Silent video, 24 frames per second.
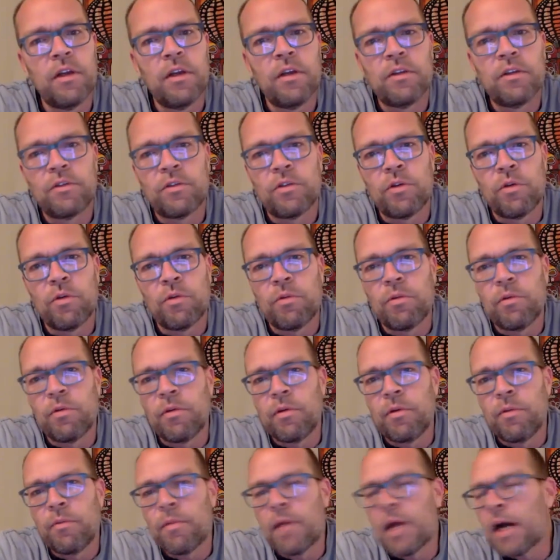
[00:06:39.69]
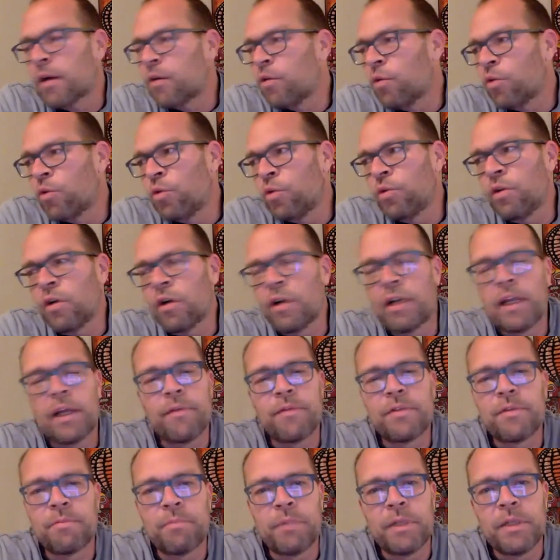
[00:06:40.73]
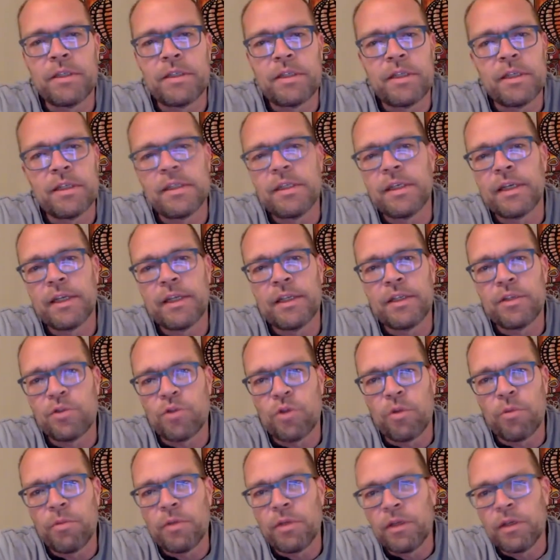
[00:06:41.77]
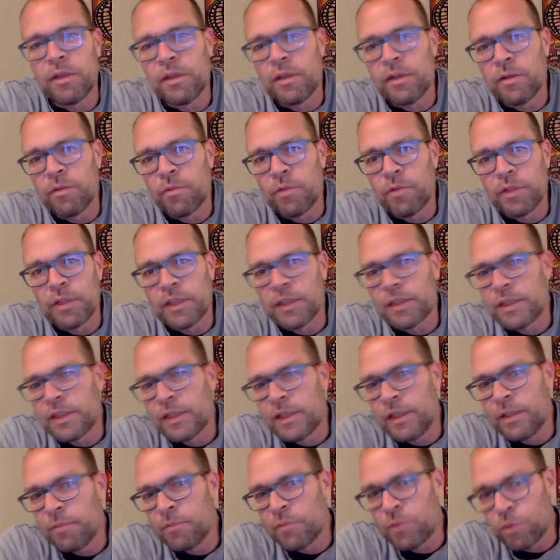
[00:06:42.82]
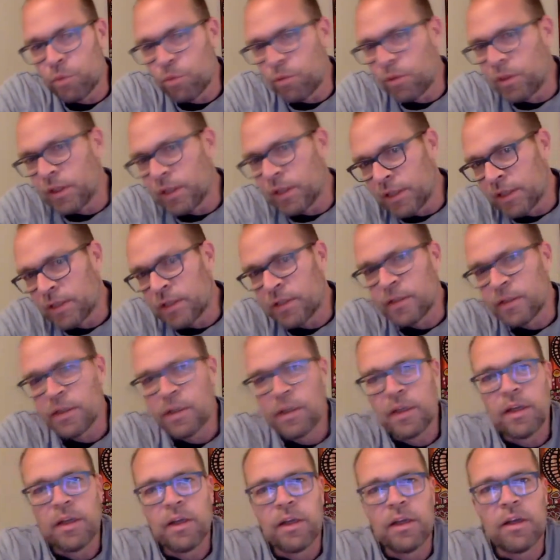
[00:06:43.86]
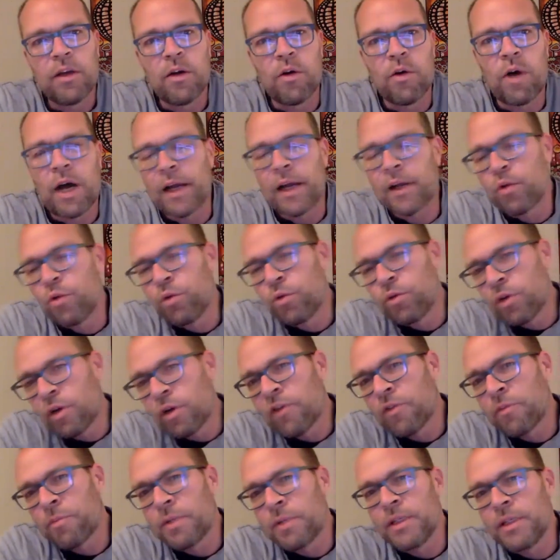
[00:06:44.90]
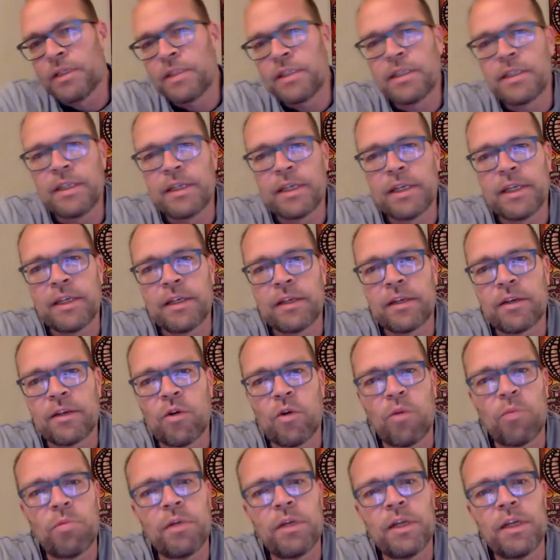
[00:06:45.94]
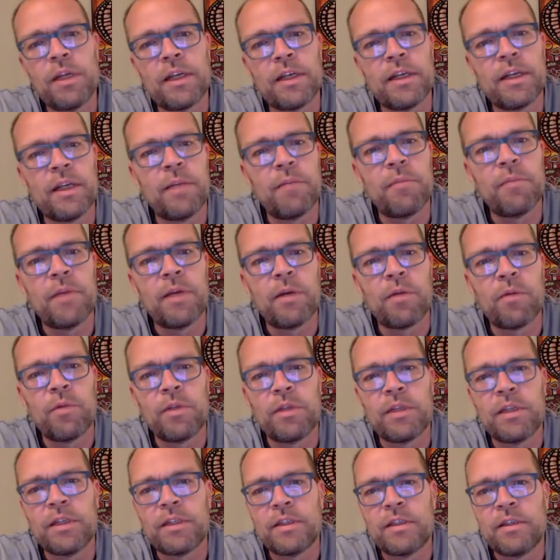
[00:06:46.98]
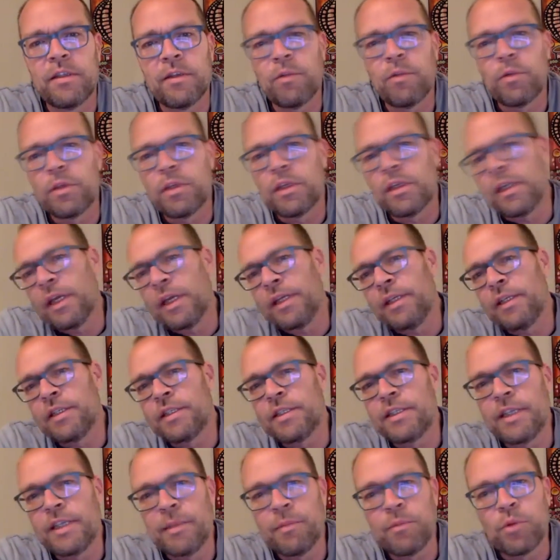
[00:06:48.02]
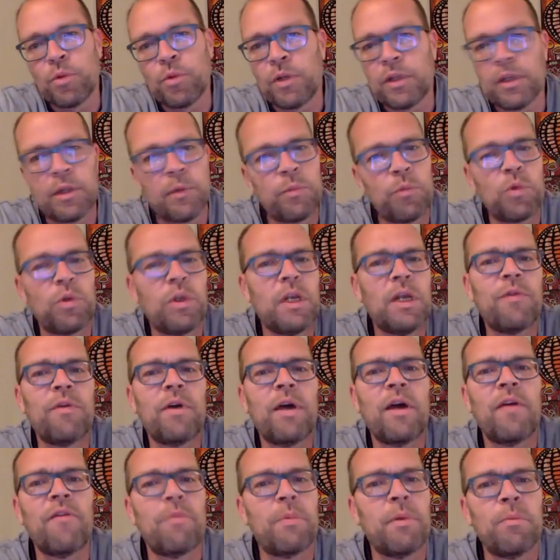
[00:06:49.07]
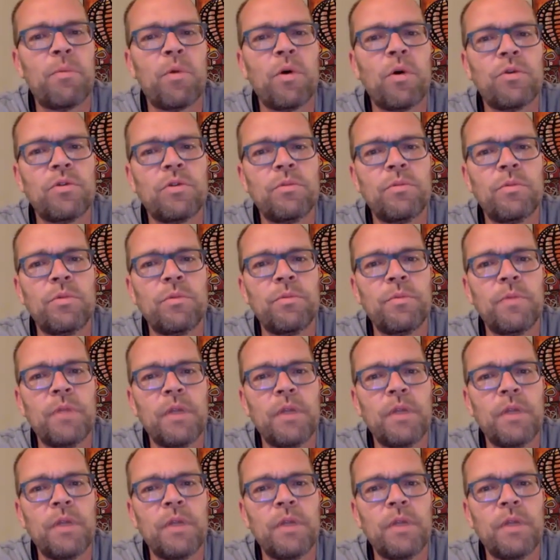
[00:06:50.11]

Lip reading: So Marco could not have been sitting in Germany with a team doing this, or I could not have been sitting in Copenhagen, Denmark with a Danish team doing it. It would never have been possible.